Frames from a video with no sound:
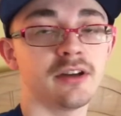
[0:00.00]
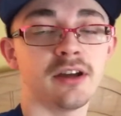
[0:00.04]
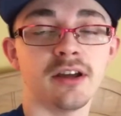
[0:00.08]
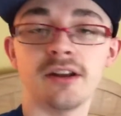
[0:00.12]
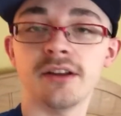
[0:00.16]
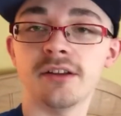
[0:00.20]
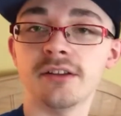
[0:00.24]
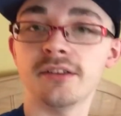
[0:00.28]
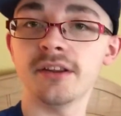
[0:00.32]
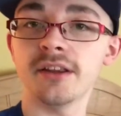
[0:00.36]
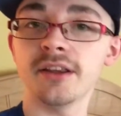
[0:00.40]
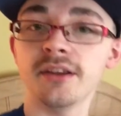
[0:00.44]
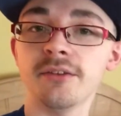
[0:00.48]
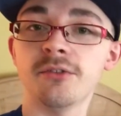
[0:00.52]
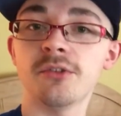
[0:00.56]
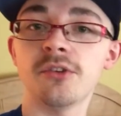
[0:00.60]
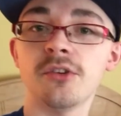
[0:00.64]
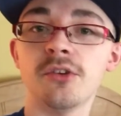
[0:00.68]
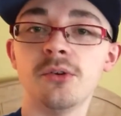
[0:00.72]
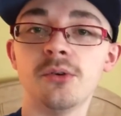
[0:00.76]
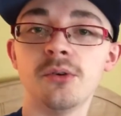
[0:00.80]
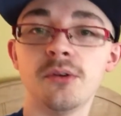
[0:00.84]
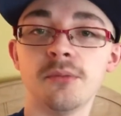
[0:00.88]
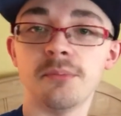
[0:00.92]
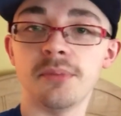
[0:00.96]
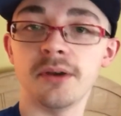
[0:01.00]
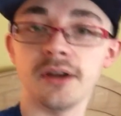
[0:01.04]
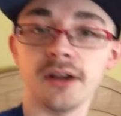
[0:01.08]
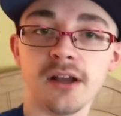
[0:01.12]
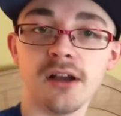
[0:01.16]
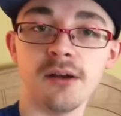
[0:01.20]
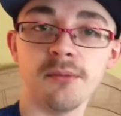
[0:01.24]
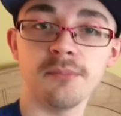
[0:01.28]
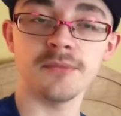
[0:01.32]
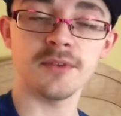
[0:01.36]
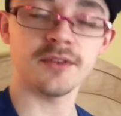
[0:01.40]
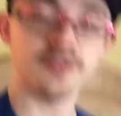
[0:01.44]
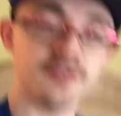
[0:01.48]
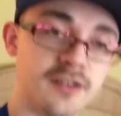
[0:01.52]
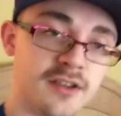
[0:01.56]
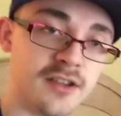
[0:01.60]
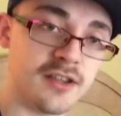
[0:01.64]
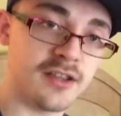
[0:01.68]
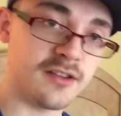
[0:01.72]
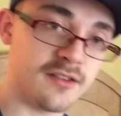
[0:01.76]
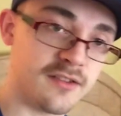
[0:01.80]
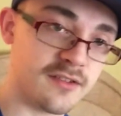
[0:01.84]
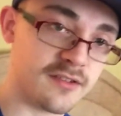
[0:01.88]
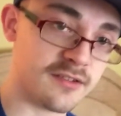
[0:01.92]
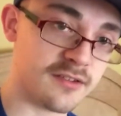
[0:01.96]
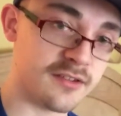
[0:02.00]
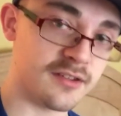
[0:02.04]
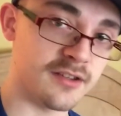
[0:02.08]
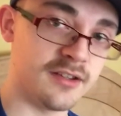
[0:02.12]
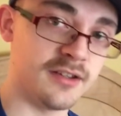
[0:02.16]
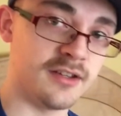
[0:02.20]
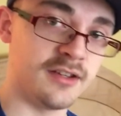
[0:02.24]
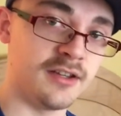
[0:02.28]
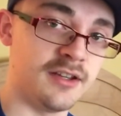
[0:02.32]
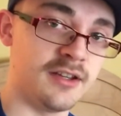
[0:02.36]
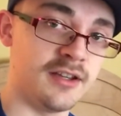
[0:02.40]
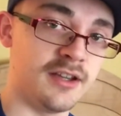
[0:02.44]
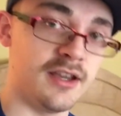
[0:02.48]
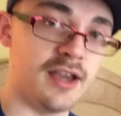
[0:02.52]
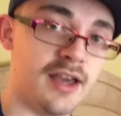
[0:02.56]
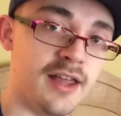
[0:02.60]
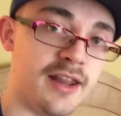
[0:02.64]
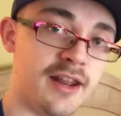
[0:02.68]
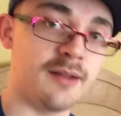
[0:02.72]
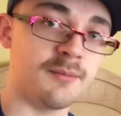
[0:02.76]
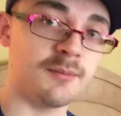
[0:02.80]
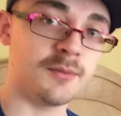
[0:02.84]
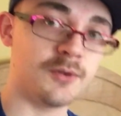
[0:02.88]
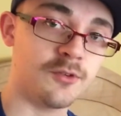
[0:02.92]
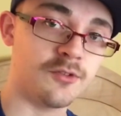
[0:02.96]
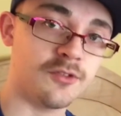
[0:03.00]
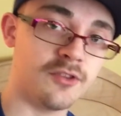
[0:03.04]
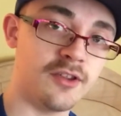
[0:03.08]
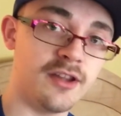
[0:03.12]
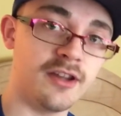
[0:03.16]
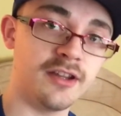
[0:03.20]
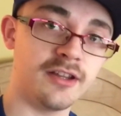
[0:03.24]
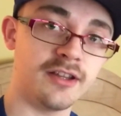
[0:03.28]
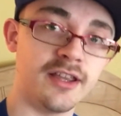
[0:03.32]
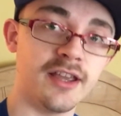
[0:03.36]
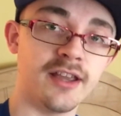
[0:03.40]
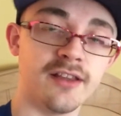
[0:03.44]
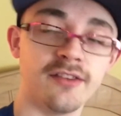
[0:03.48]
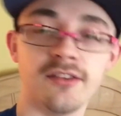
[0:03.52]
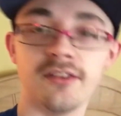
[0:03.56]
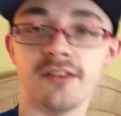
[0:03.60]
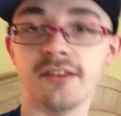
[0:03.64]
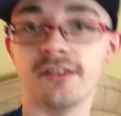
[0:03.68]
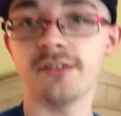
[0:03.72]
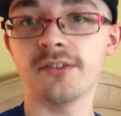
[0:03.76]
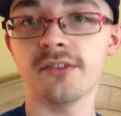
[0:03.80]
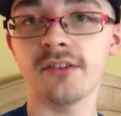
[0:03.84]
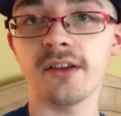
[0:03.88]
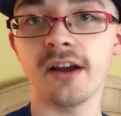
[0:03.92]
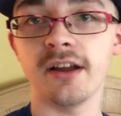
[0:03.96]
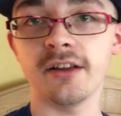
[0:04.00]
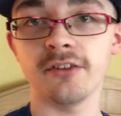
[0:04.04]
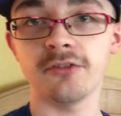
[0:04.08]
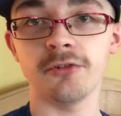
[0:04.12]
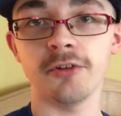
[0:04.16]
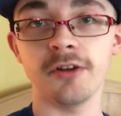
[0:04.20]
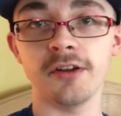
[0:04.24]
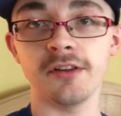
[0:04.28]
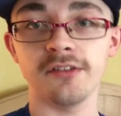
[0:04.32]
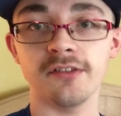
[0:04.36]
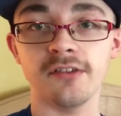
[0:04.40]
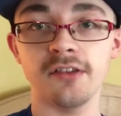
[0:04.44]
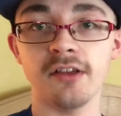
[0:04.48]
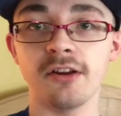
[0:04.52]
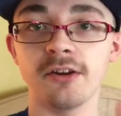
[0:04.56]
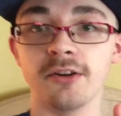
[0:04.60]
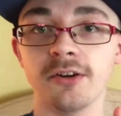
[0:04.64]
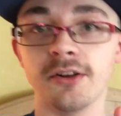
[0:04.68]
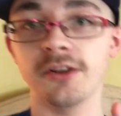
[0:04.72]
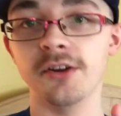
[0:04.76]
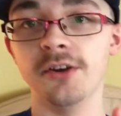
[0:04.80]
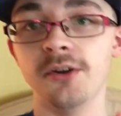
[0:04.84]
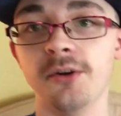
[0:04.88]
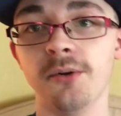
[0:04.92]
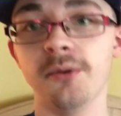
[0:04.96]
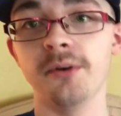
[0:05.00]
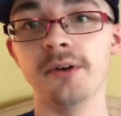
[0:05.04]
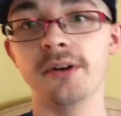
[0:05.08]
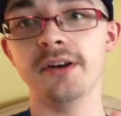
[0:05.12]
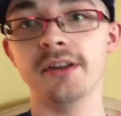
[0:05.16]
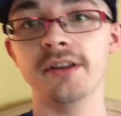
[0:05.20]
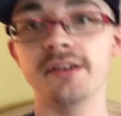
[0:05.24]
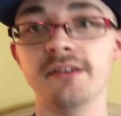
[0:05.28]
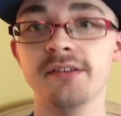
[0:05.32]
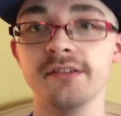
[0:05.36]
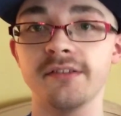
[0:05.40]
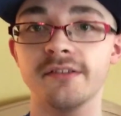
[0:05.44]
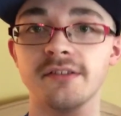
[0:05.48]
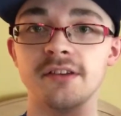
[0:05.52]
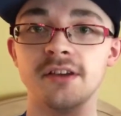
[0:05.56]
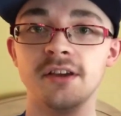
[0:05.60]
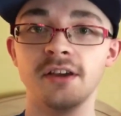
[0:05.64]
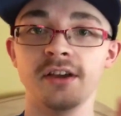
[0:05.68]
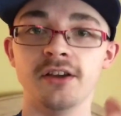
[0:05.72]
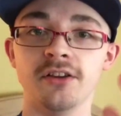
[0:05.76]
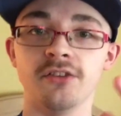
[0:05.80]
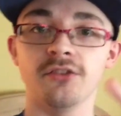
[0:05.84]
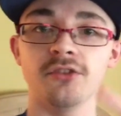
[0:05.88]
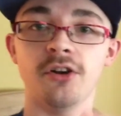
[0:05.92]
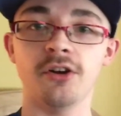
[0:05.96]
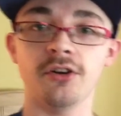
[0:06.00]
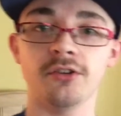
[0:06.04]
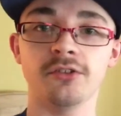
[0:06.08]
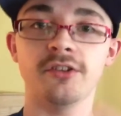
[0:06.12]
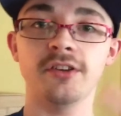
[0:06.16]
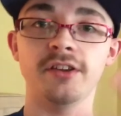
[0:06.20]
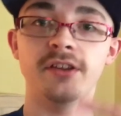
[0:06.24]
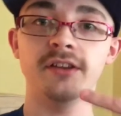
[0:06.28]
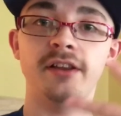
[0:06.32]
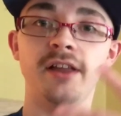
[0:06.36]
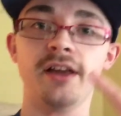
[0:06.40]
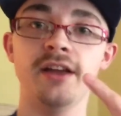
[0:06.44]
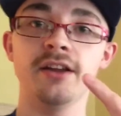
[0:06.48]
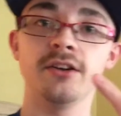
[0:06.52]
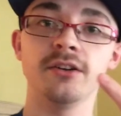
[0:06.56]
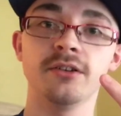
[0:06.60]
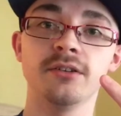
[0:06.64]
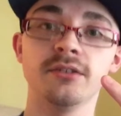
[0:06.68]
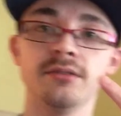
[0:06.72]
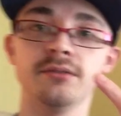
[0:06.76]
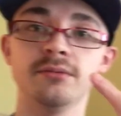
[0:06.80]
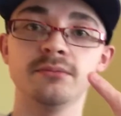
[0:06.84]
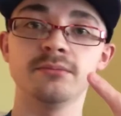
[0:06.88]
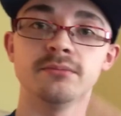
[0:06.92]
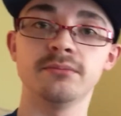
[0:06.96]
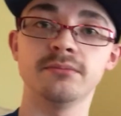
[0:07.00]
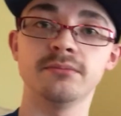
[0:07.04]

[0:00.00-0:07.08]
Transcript: Gonna leave soon to pick up the tickets at Emerson and get to the Scott Trade Center. You know what it is. Talk to you later.